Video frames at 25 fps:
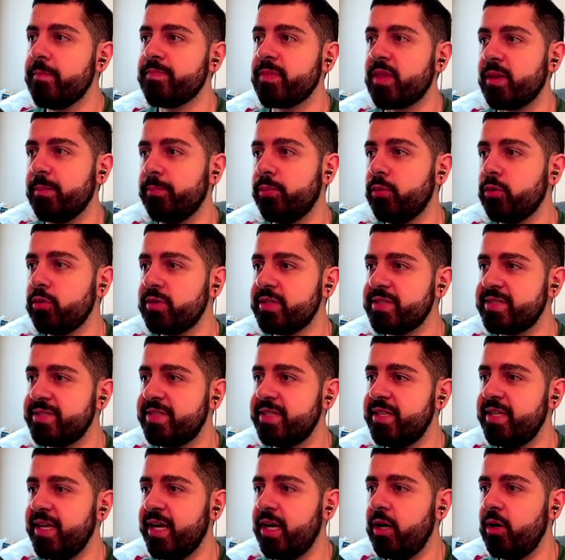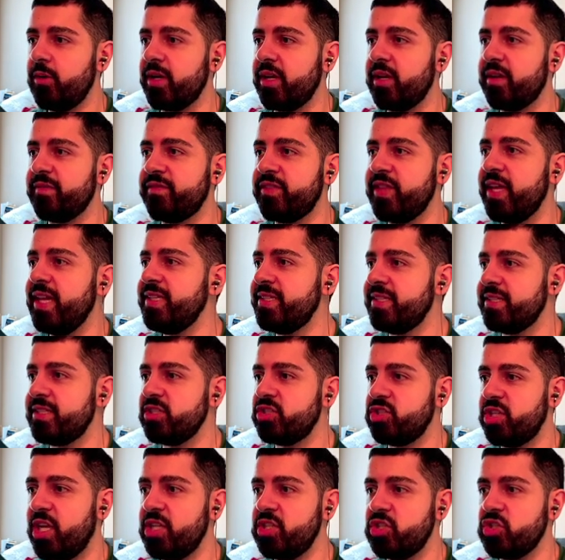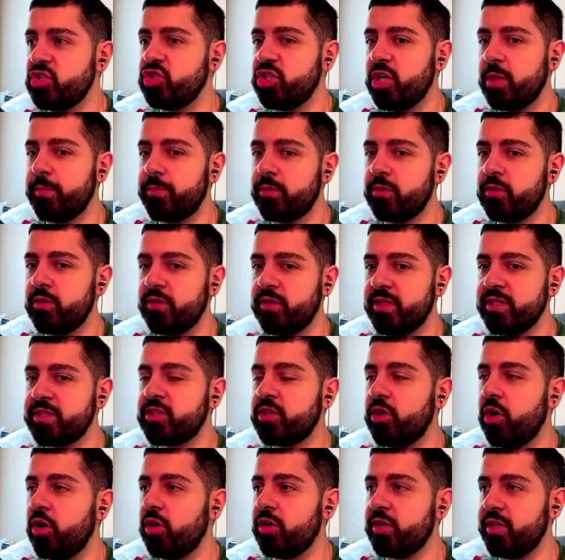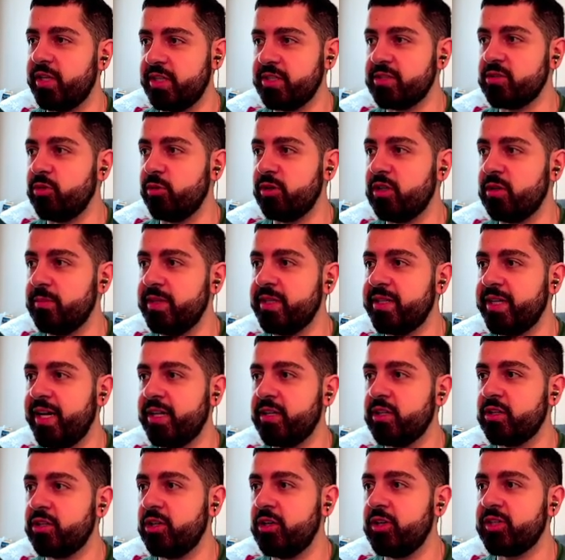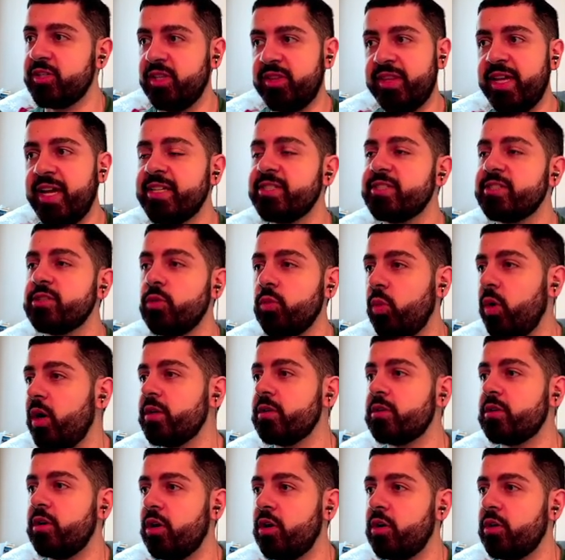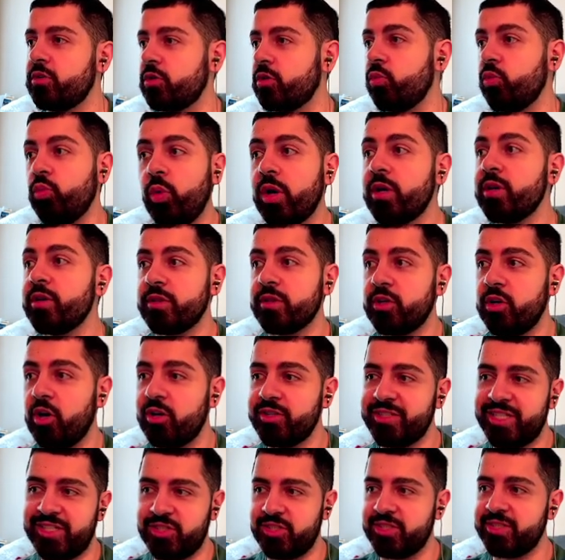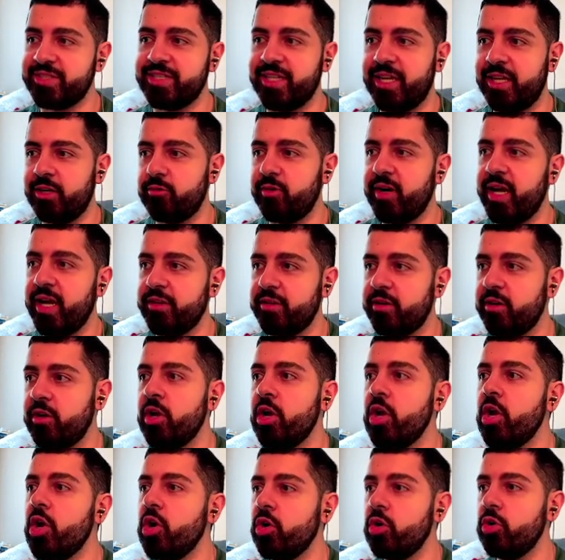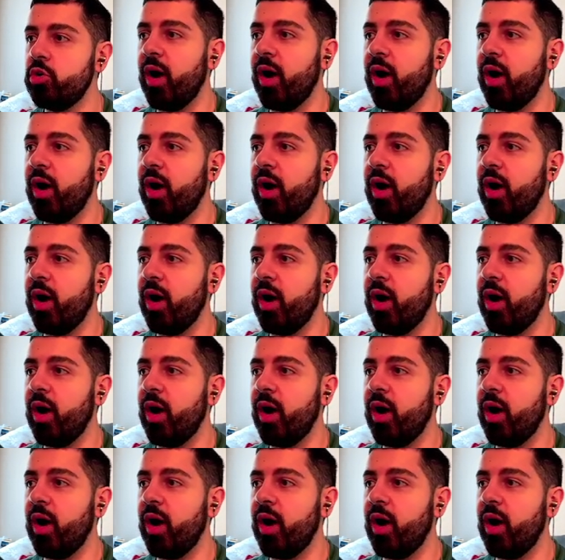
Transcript: Boris Diaw, if they didn't change his jumper, this card is going to be kind of cooked. That's the one card, or one of the cards, I should say, rather, who